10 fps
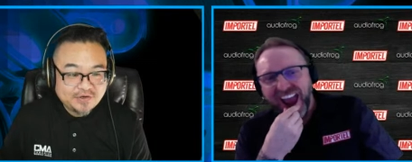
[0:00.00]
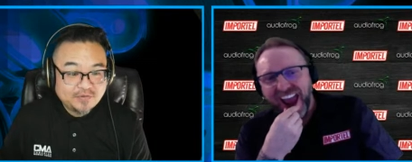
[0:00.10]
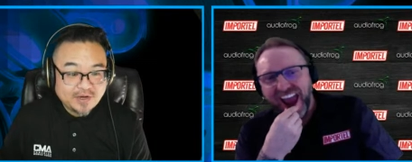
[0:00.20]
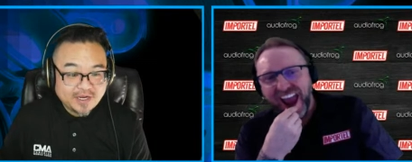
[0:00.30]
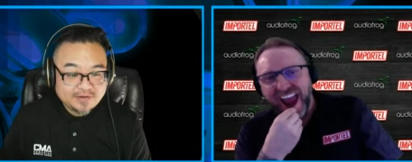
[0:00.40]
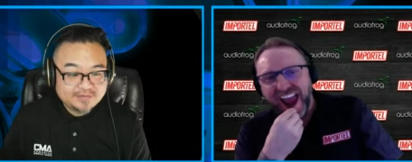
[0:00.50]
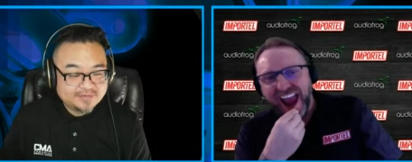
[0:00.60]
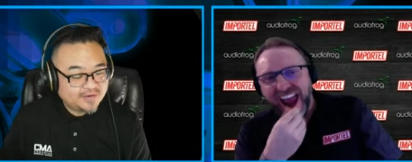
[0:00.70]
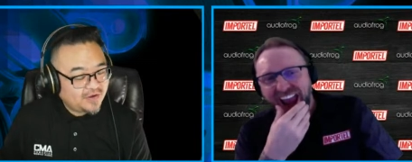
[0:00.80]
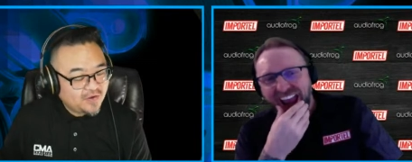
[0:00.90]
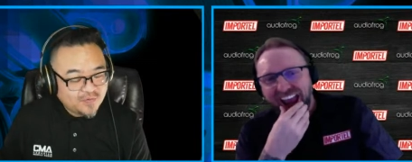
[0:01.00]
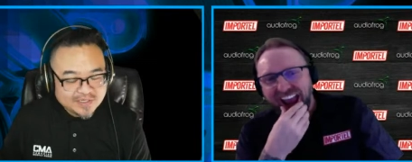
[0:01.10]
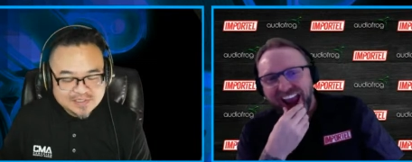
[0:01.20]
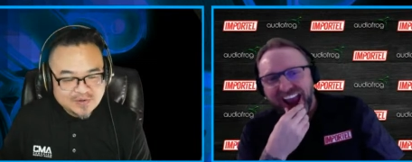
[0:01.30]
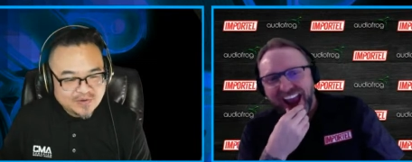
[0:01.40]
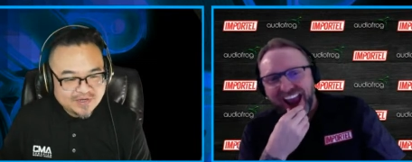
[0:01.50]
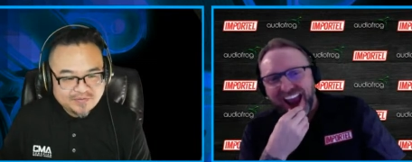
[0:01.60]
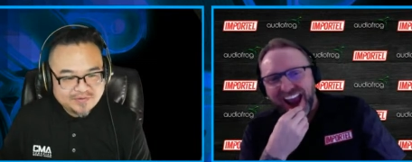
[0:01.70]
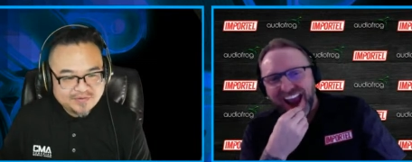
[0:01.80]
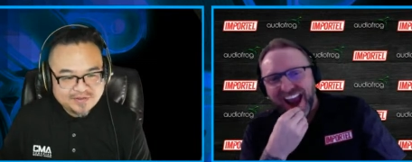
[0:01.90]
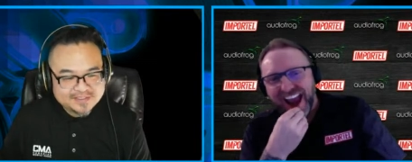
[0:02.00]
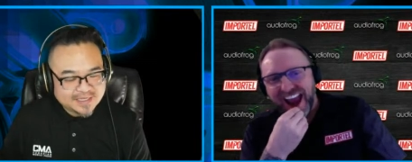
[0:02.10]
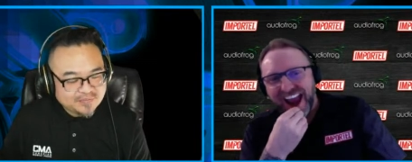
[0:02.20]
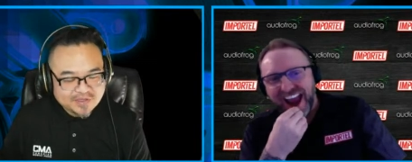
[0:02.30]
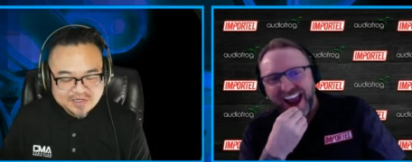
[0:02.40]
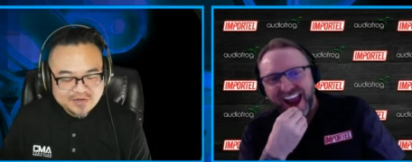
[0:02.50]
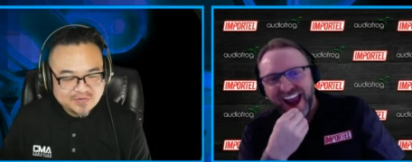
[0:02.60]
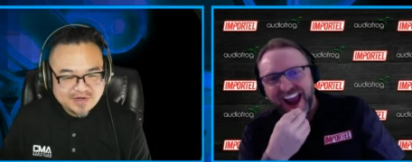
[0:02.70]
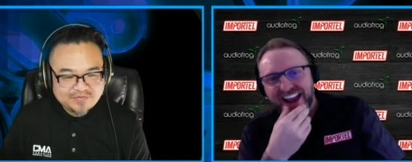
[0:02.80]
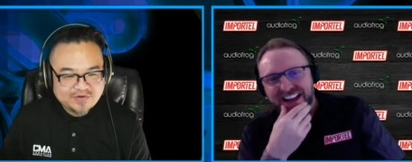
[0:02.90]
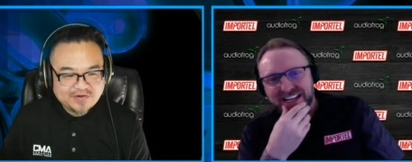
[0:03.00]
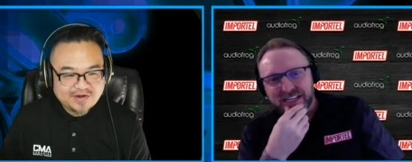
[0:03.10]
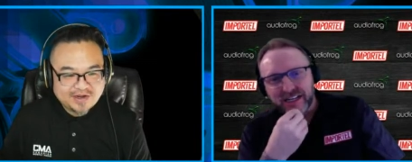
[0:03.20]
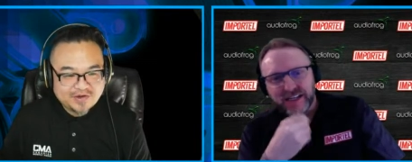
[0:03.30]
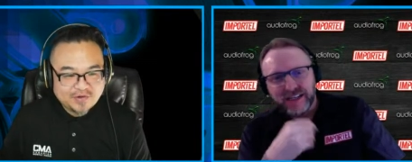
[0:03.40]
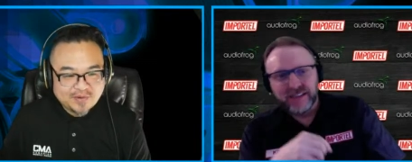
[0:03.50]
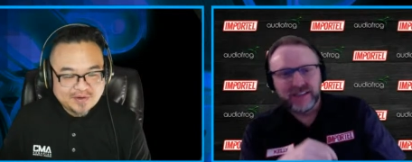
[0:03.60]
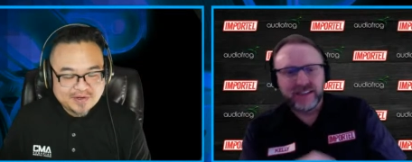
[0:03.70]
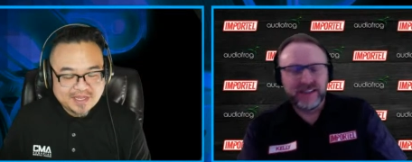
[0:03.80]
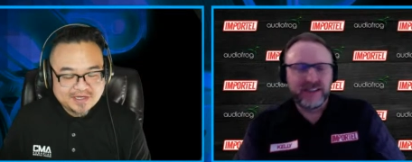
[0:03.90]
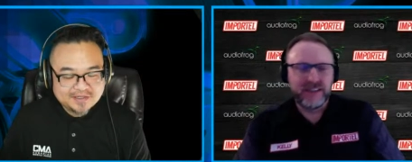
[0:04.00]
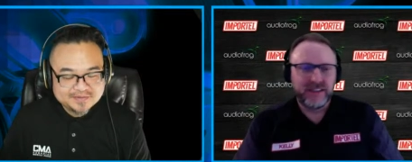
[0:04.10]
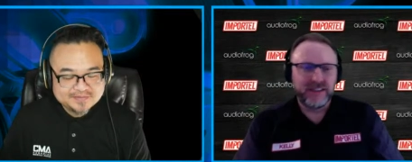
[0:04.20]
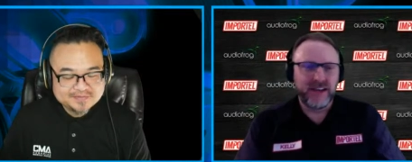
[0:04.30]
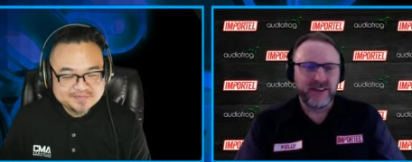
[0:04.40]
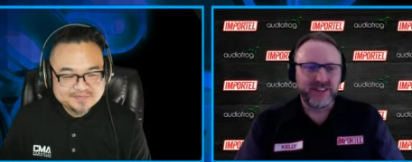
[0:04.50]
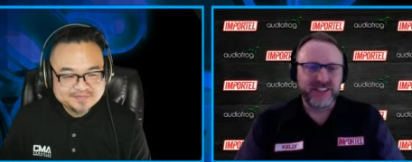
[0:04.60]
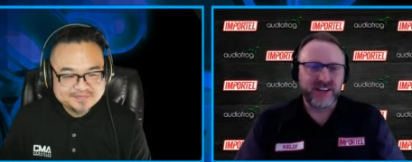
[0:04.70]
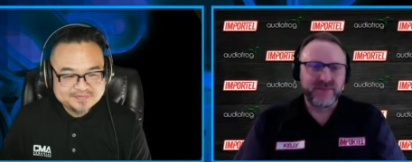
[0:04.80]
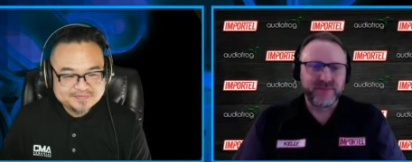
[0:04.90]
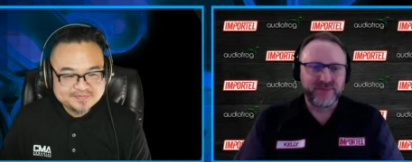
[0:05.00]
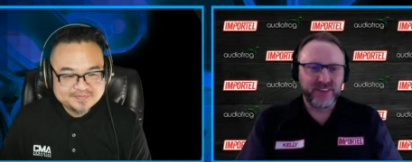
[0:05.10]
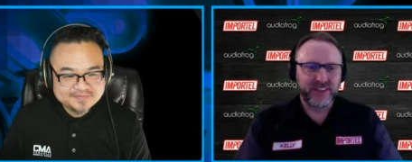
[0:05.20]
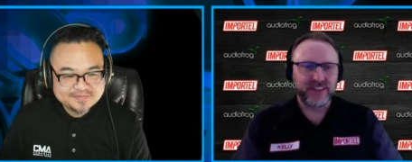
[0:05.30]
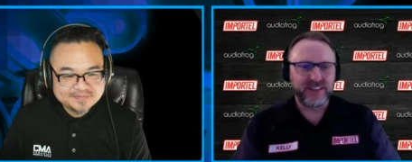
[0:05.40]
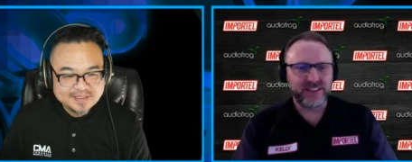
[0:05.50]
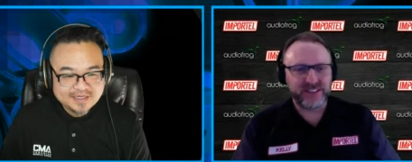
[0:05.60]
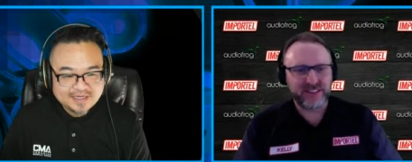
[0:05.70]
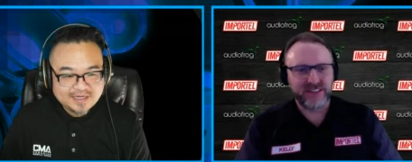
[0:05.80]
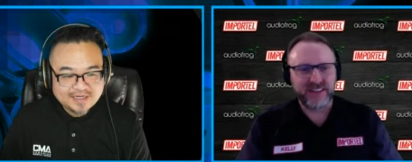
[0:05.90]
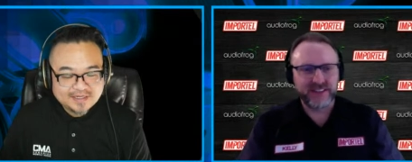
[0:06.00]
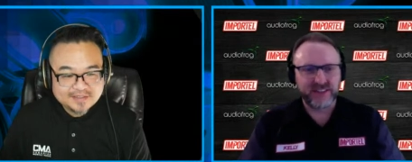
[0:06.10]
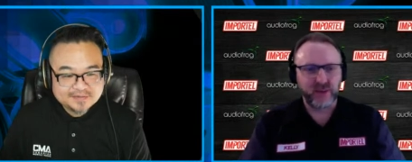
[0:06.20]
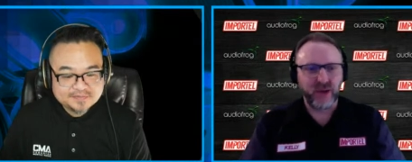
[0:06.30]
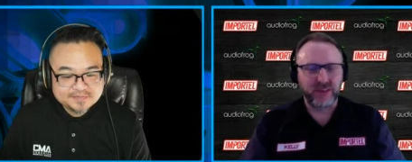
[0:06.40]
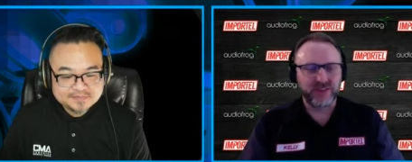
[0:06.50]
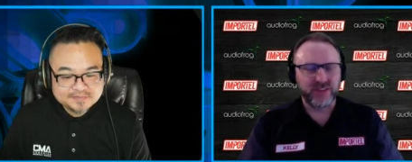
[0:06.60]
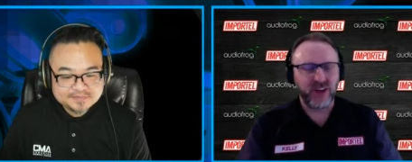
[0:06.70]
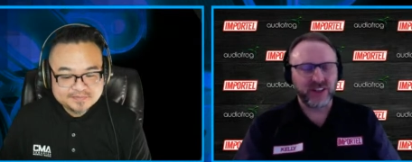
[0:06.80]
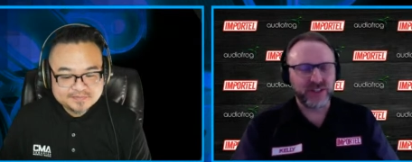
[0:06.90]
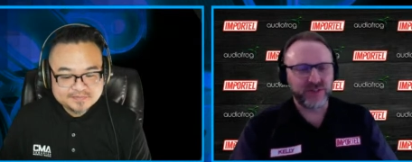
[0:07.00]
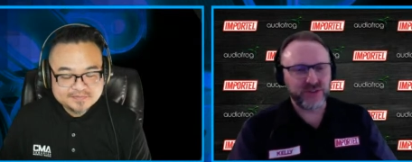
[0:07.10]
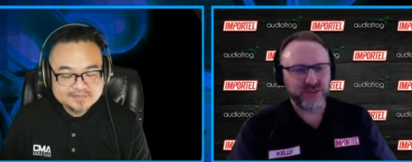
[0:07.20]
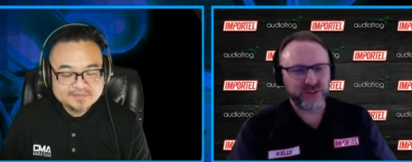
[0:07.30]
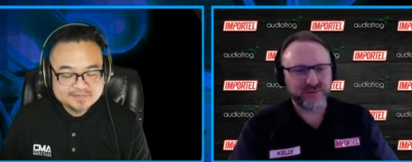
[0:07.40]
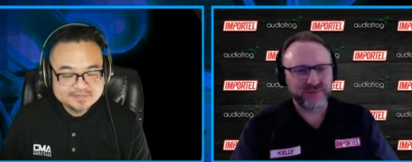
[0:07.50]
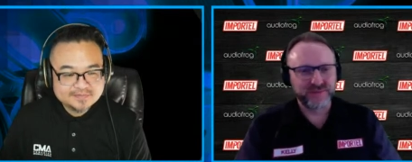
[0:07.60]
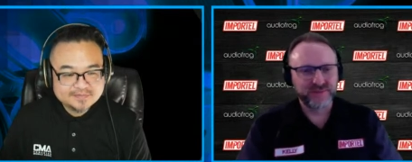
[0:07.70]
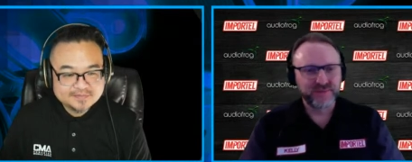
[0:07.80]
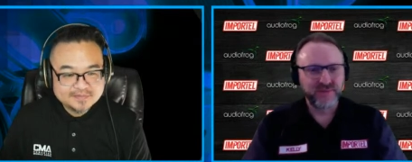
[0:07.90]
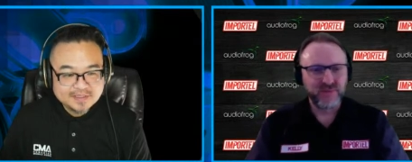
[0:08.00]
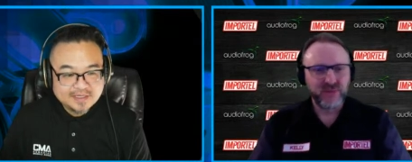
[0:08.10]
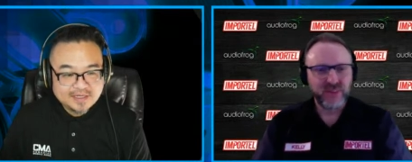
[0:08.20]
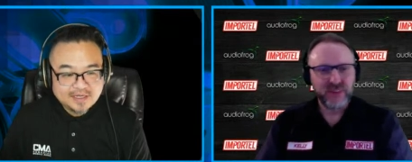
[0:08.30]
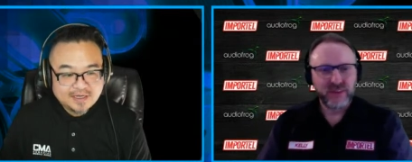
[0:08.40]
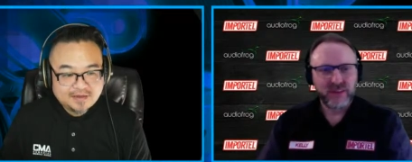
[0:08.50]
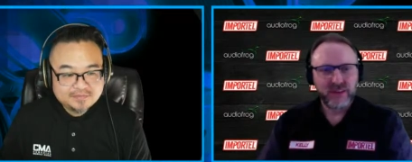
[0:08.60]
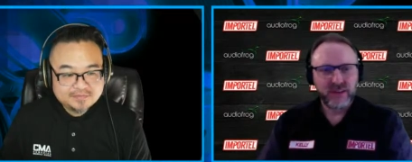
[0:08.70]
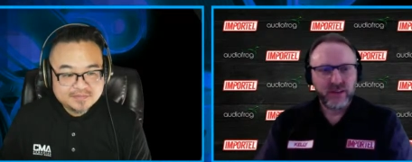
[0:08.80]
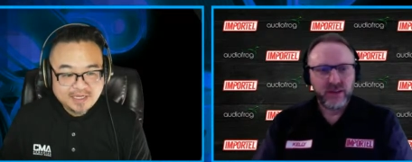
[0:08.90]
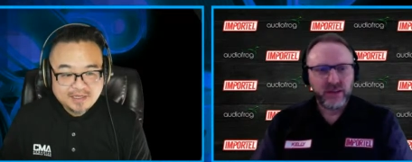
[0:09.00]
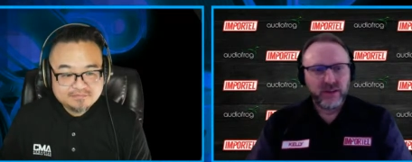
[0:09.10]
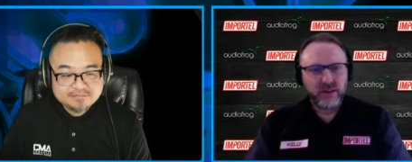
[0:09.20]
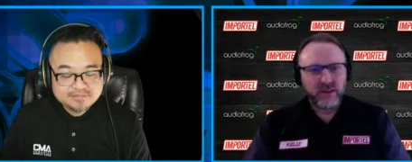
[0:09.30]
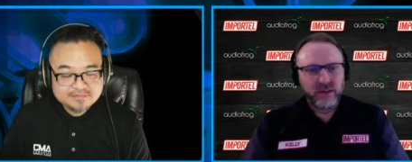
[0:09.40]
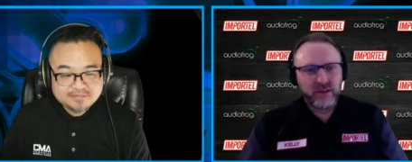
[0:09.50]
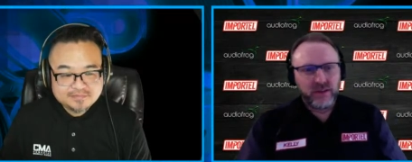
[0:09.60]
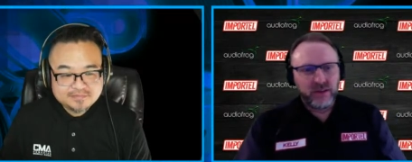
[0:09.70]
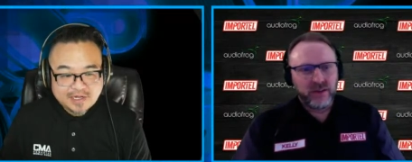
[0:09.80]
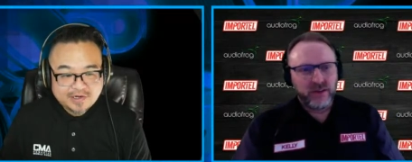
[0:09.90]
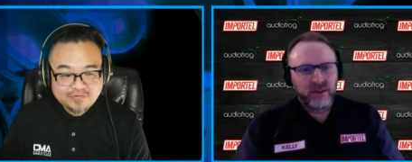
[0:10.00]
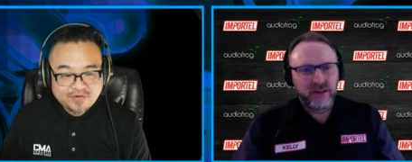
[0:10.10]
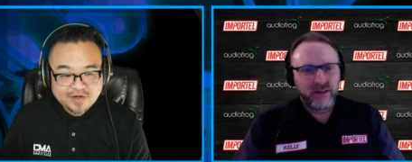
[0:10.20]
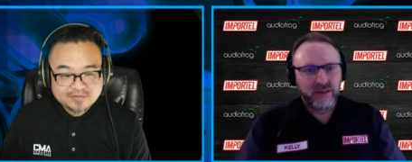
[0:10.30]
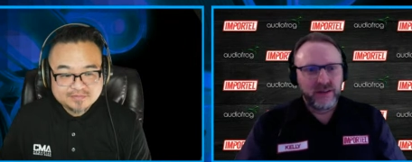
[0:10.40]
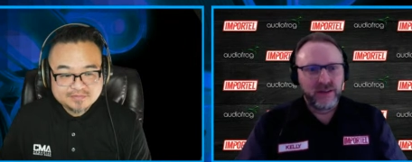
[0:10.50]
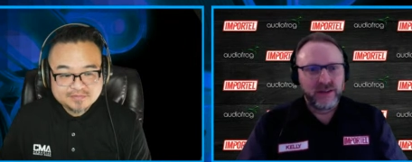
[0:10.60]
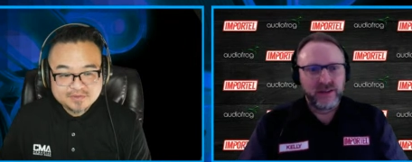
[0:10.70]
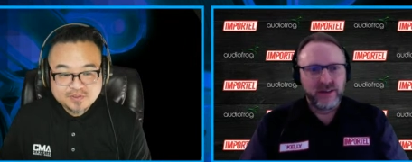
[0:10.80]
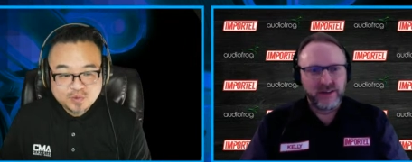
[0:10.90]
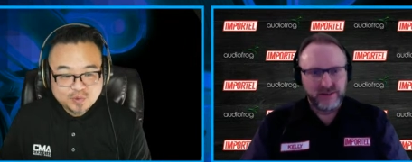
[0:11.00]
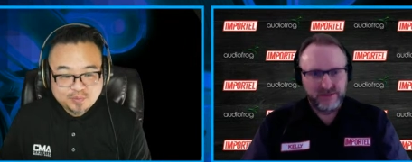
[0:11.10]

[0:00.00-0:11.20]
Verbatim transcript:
Speaker 1: you're right. Always learning something new whenever uh, you're around Andy. Every time,
Speaker 2: he's he's a wealth of knowledge for sure.
Speaker 1: Um, yeah, AudioFrog, cool